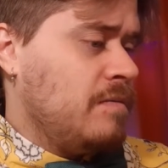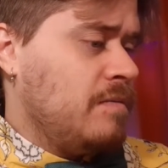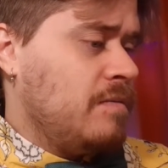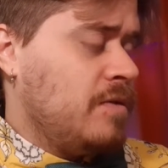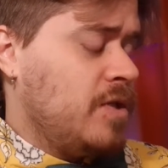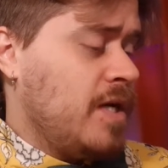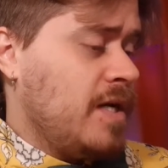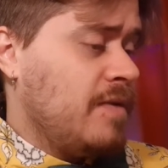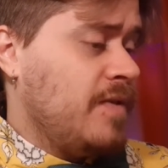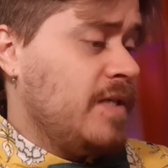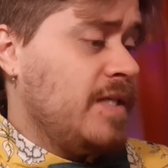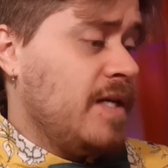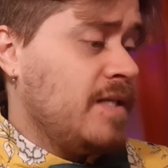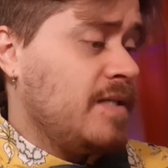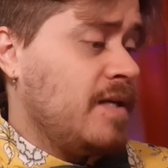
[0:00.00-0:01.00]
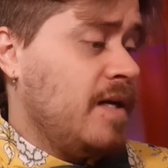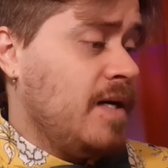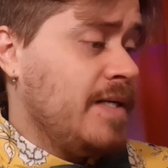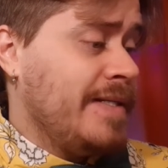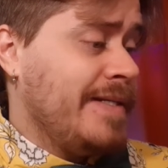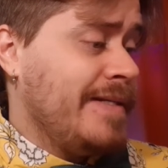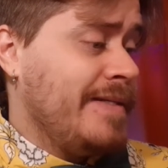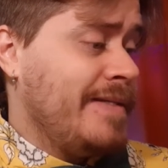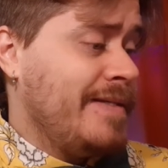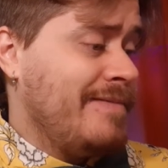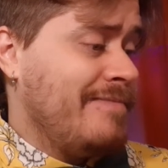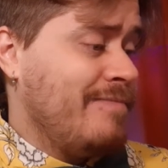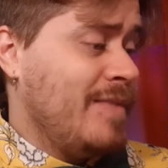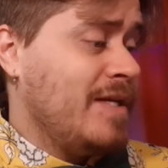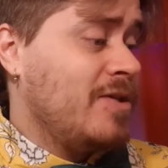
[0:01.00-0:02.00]
Check the test contents.
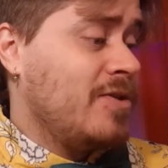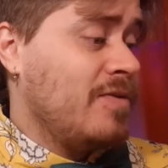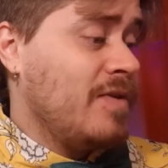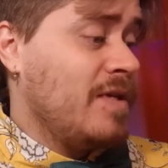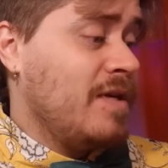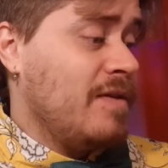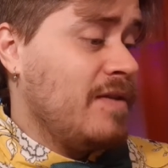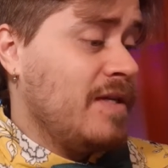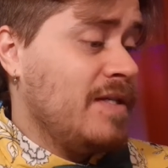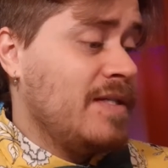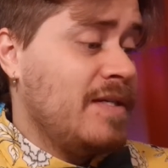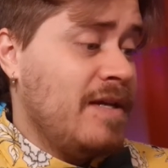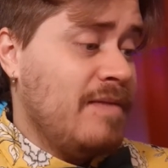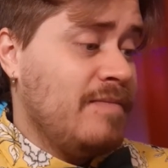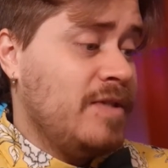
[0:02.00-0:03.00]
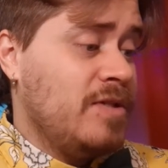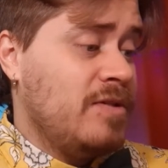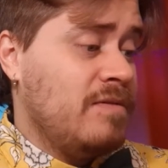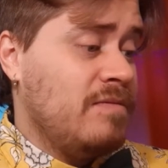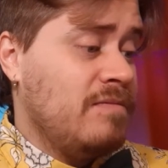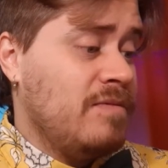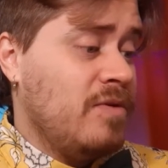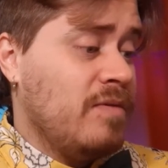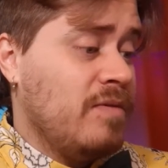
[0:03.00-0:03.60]
Make sure that nothing is damaged or